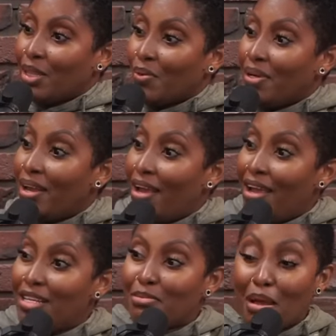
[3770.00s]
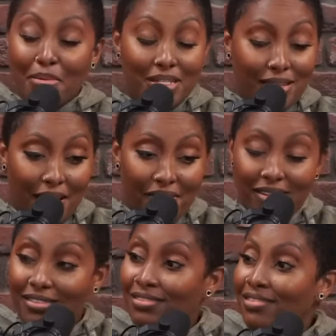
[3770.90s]
three days, maybe
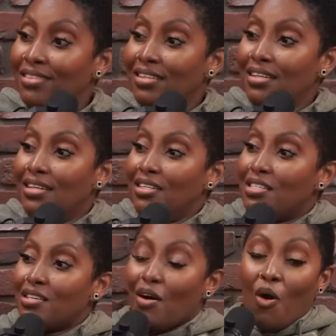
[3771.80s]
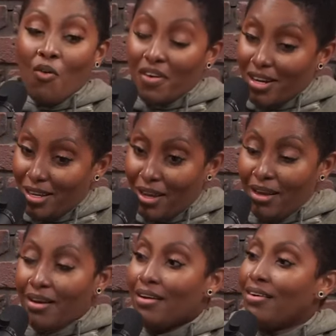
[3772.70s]
7 mm-hmm. to over a
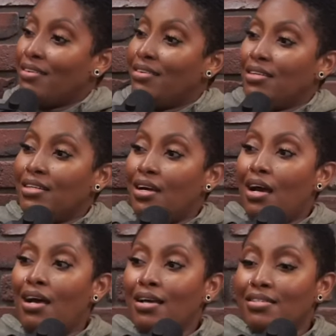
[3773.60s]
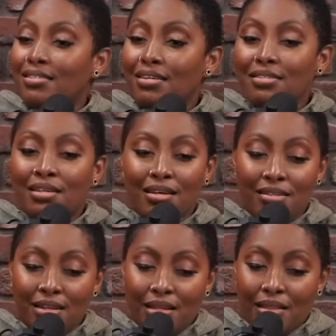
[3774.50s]
year, mm-hmm. us
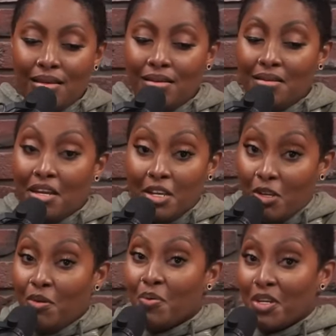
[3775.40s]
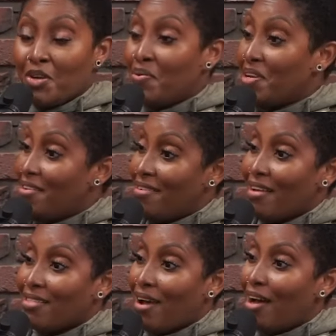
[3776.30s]
attending the NICU reunion
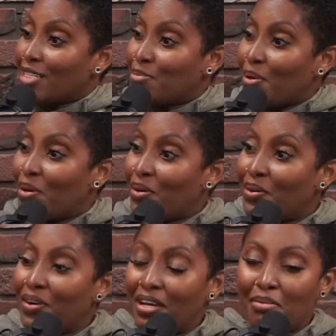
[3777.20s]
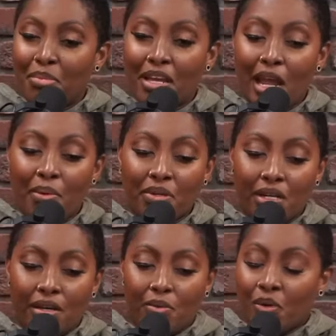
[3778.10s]
at the hospital mm-hmm. and being able
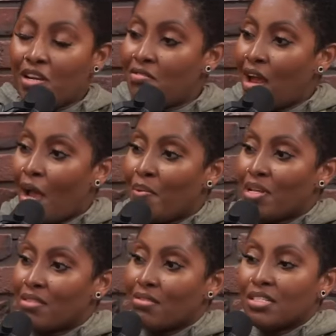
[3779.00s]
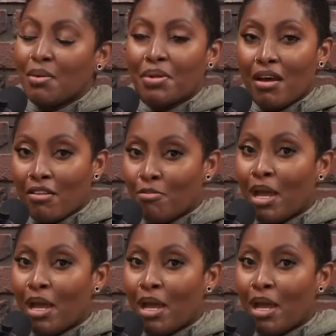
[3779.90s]
to reunite with some of the other